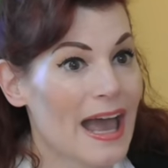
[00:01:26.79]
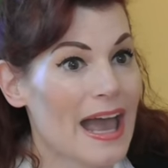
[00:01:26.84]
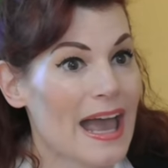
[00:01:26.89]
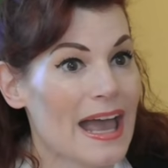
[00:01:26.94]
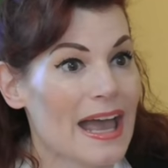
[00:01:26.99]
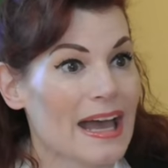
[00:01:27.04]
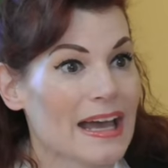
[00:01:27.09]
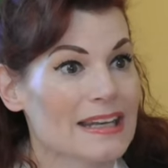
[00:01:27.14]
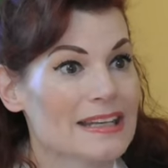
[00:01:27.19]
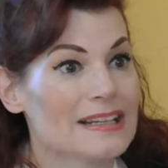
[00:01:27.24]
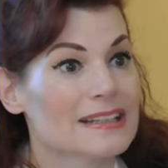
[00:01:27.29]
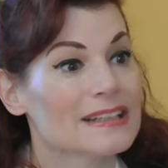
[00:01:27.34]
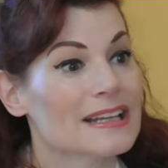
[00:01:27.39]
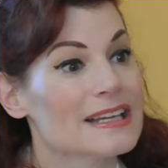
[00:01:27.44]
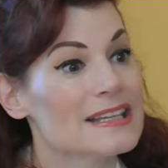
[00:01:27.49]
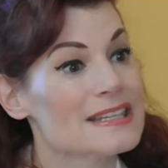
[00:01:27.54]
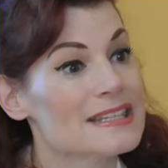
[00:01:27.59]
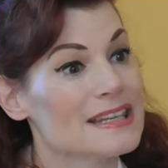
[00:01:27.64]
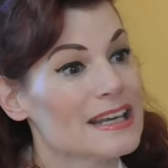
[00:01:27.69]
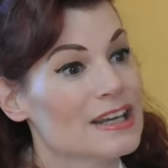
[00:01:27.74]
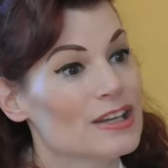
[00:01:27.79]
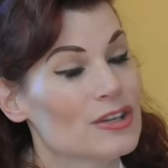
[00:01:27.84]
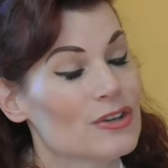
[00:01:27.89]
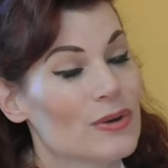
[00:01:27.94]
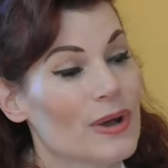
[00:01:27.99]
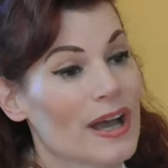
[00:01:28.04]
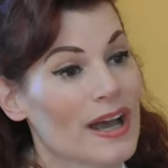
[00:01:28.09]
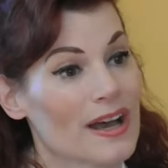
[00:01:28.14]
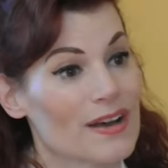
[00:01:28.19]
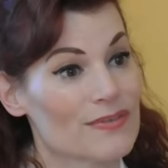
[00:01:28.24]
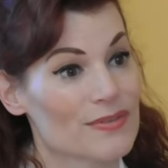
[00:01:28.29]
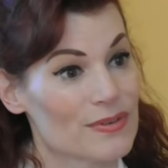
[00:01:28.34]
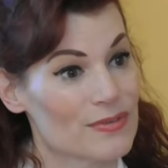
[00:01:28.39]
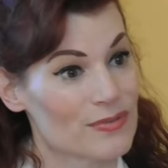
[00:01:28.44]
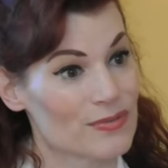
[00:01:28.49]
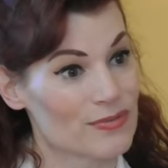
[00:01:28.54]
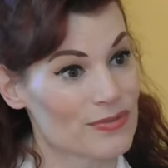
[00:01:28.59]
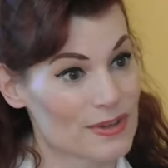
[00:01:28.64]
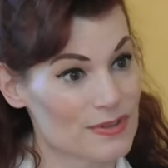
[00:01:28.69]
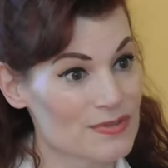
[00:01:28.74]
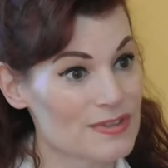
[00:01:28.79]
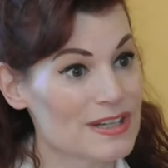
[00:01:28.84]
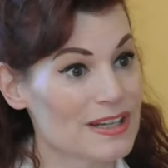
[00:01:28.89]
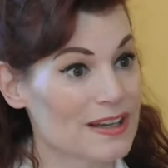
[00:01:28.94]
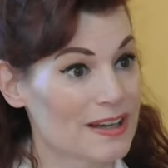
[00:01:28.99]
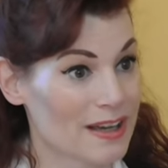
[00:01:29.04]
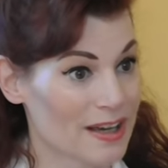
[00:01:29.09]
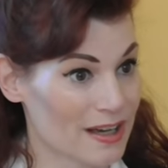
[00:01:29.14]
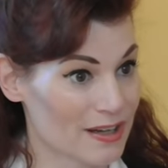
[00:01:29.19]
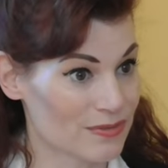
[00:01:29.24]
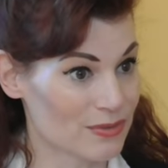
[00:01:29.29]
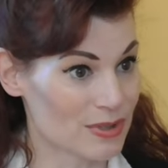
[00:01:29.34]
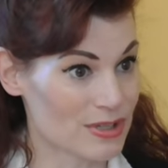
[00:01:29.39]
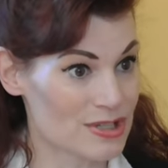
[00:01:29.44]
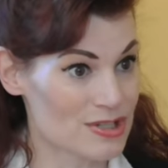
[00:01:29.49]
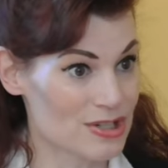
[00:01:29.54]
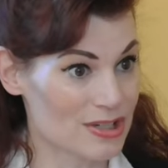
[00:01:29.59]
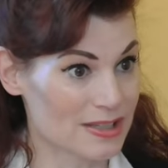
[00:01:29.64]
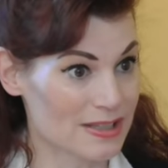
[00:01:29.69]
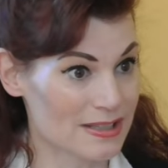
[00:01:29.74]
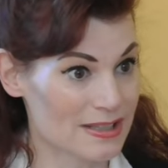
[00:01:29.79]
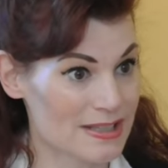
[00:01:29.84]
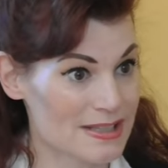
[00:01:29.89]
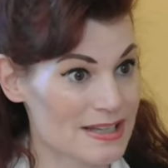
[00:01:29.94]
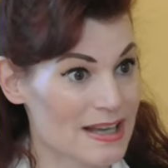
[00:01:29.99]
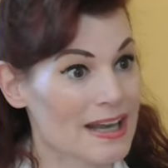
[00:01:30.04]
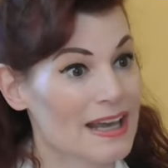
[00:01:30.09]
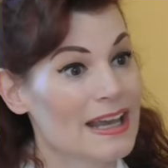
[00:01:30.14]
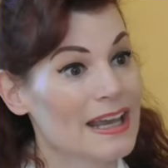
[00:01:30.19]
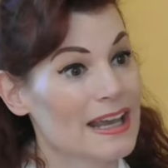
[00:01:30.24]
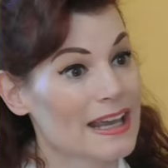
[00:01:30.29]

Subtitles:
And let's say you have 50 coverages